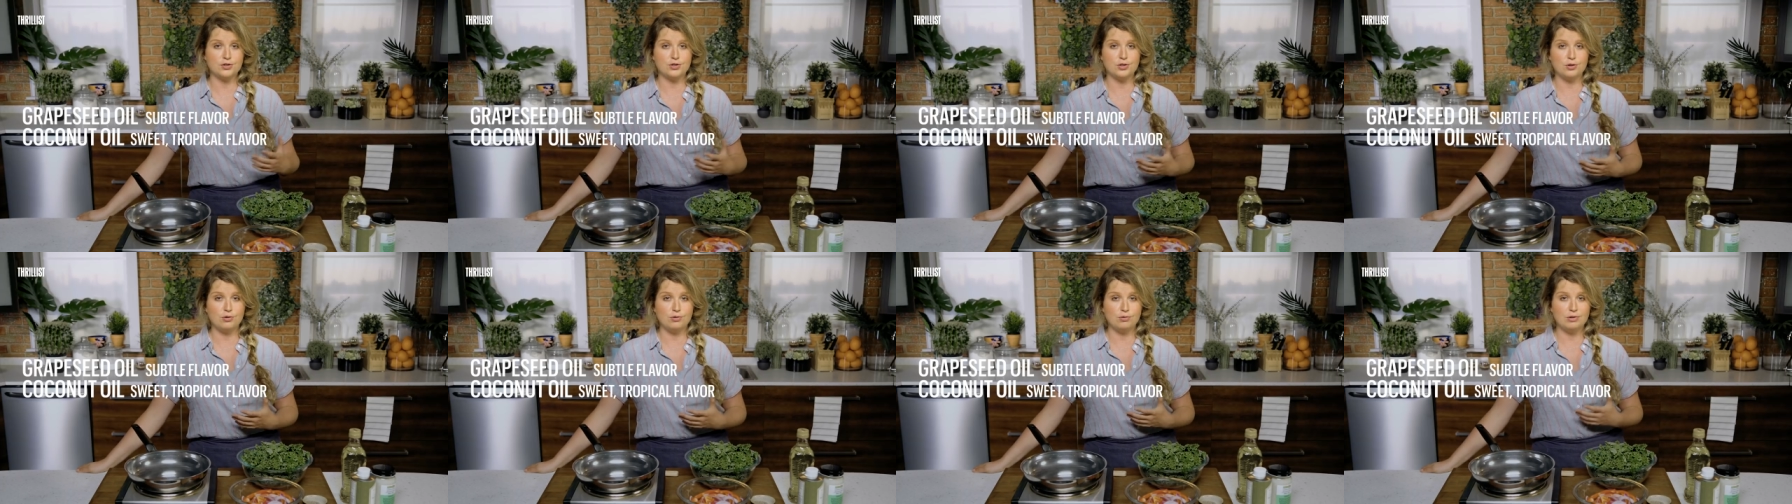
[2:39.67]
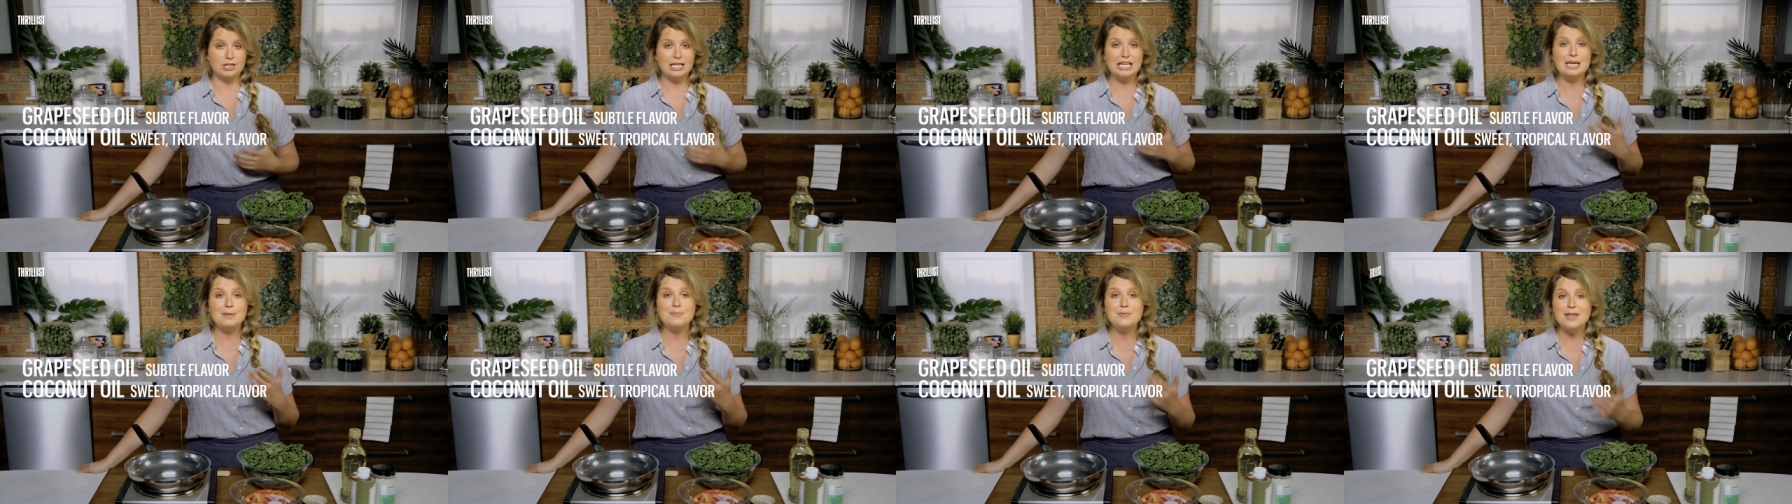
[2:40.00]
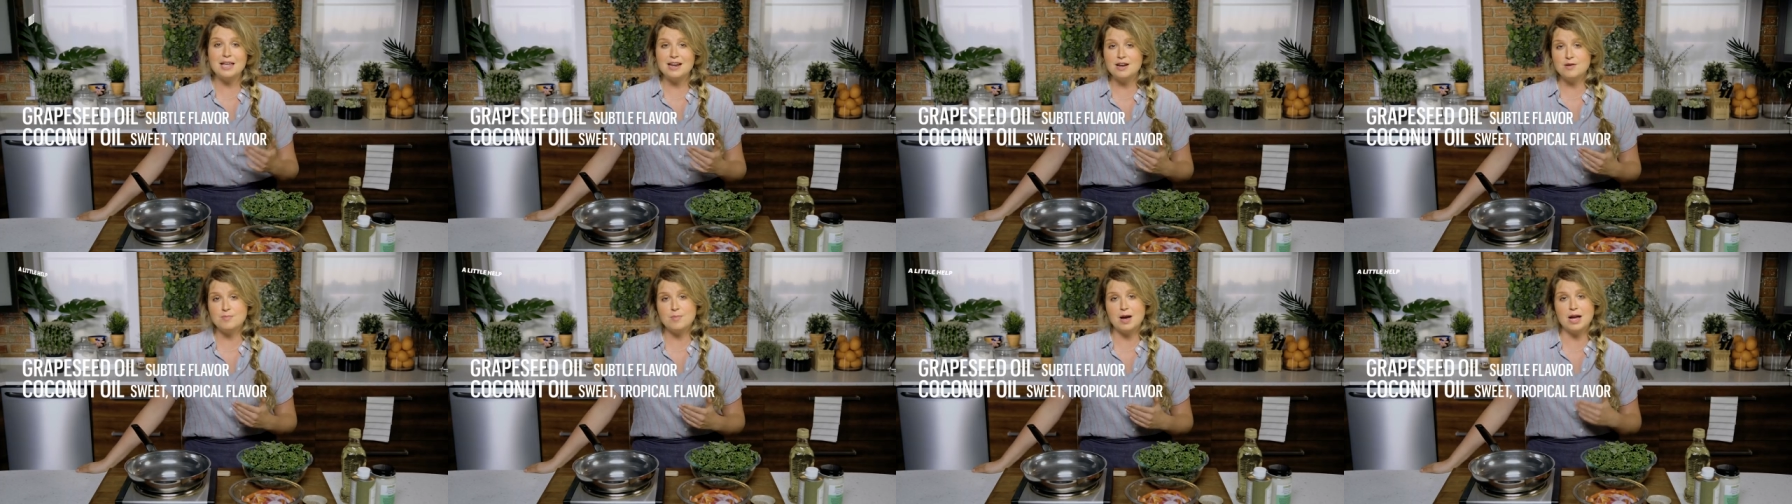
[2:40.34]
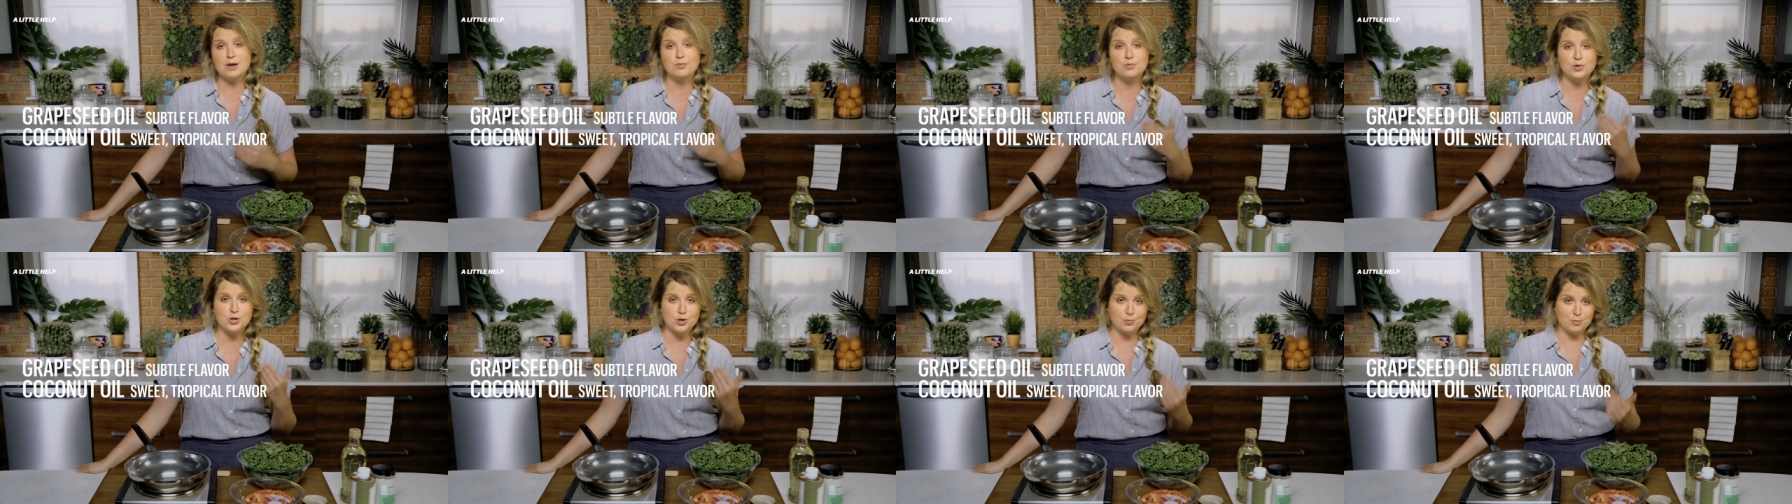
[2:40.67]
so keep that in
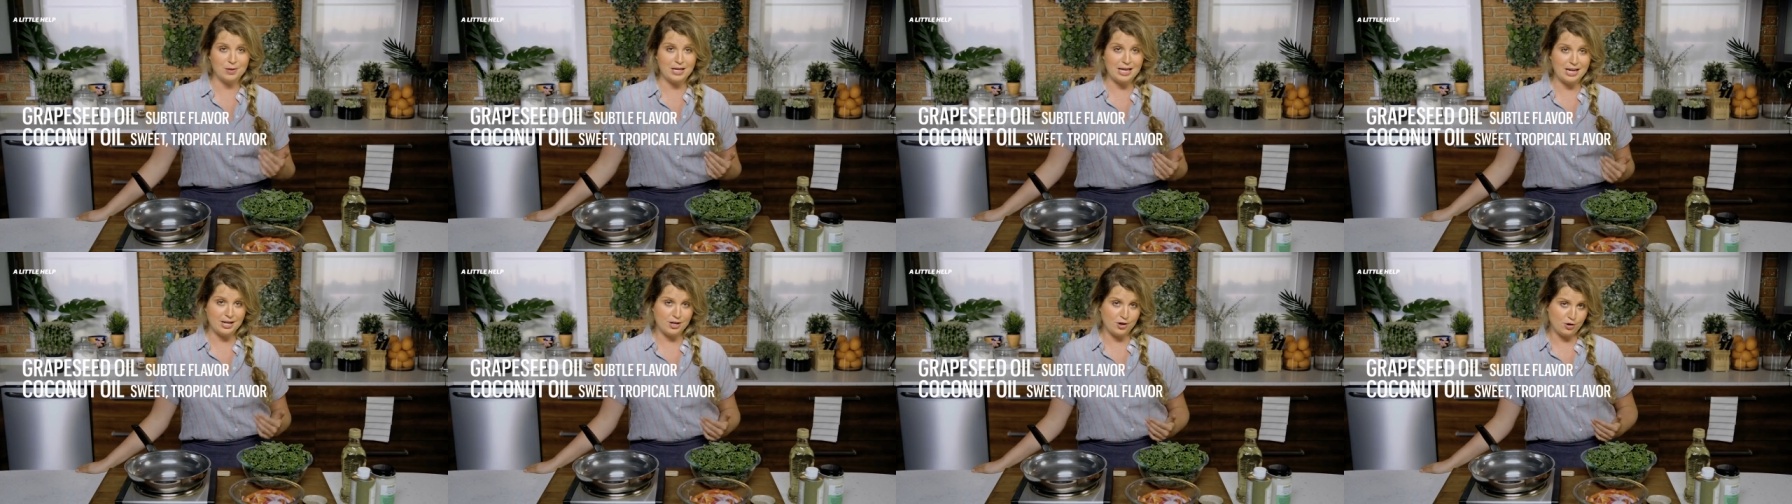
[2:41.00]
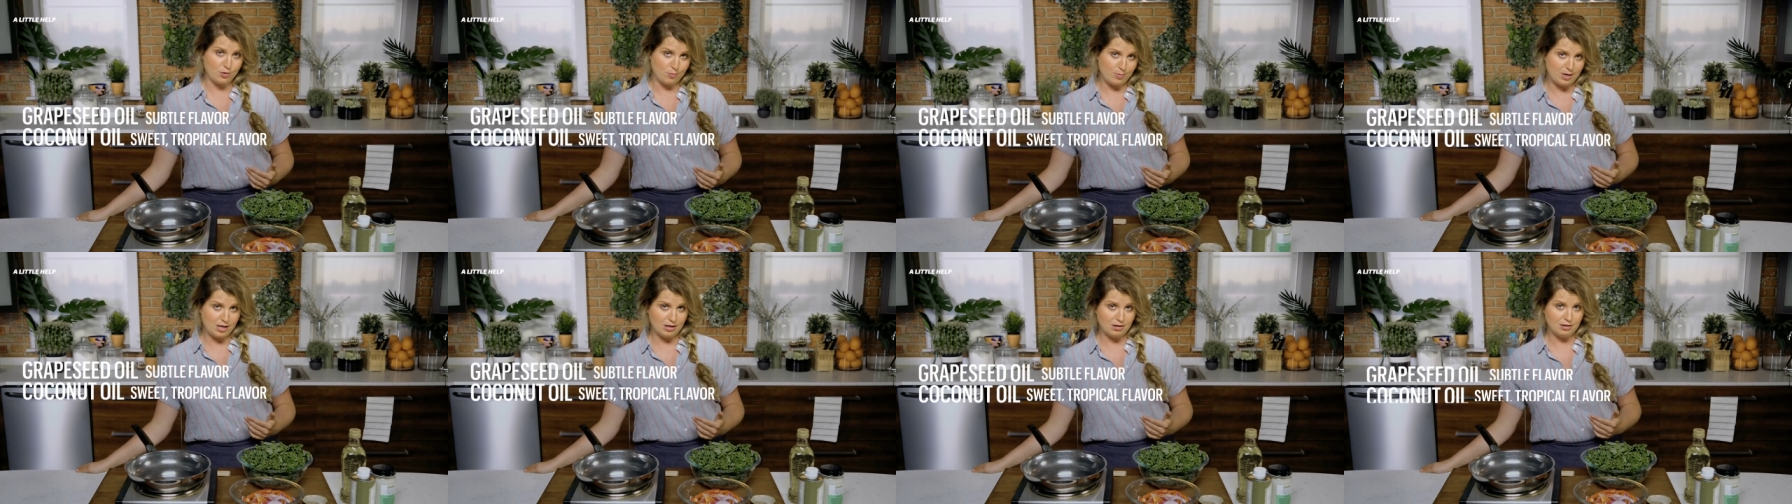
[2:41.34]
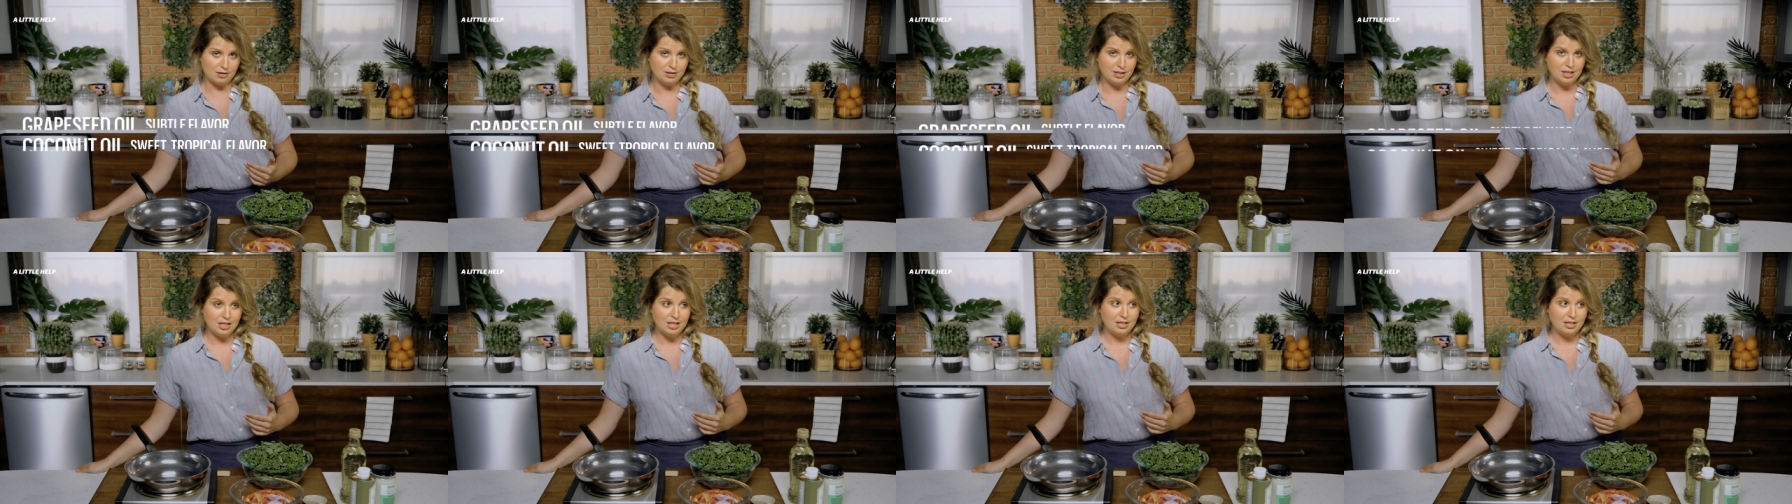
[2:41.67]
mind when you're planning your meal.